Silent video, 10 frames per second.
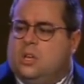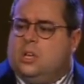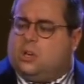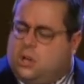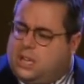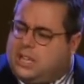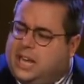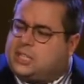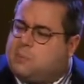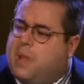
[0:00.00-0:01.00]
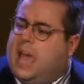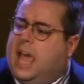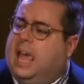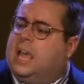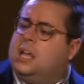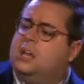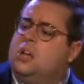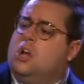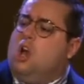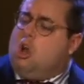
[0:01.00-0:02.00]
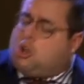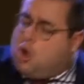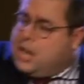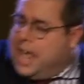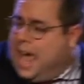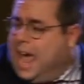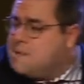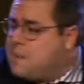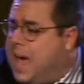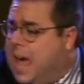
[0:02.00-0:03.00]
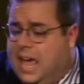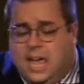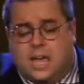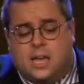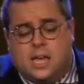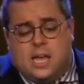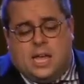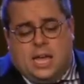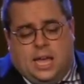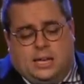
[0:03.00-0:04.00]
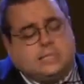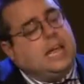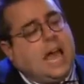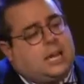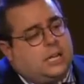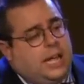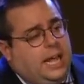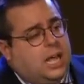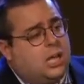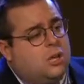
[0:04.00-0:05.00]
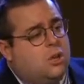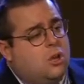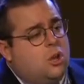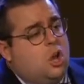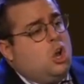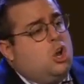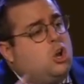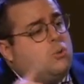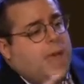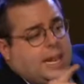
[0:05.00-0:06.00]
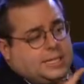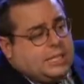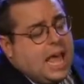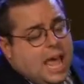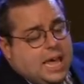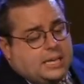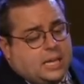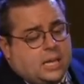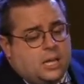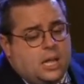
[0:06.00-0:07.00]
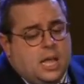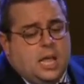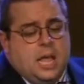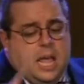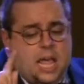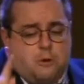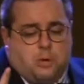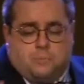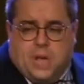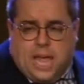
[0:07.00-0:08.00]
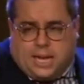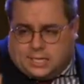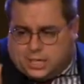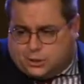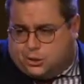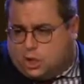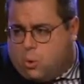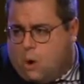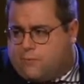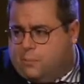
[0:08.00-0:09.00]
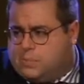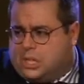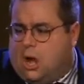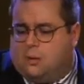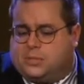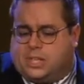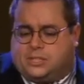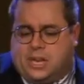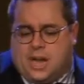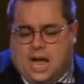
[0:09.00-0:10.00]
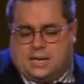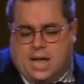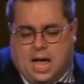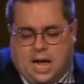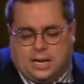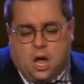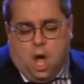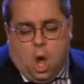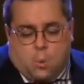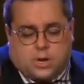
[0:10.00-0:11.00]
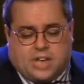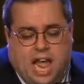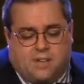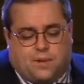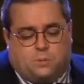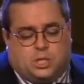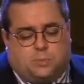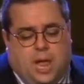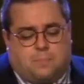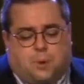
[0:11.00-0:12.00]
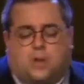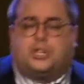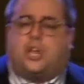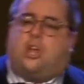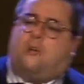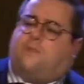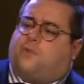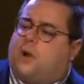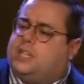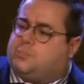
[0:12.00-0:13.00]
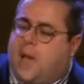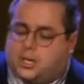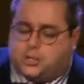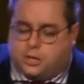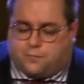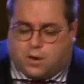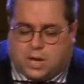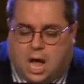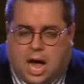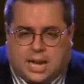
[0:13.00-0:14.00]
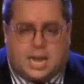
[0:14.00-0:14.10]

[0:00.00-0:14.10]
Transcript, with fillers: Could this be? Could he be exactly who they said he would be, because this is a quote from Psalm 69 9, where David was being persecuted for his passion for God.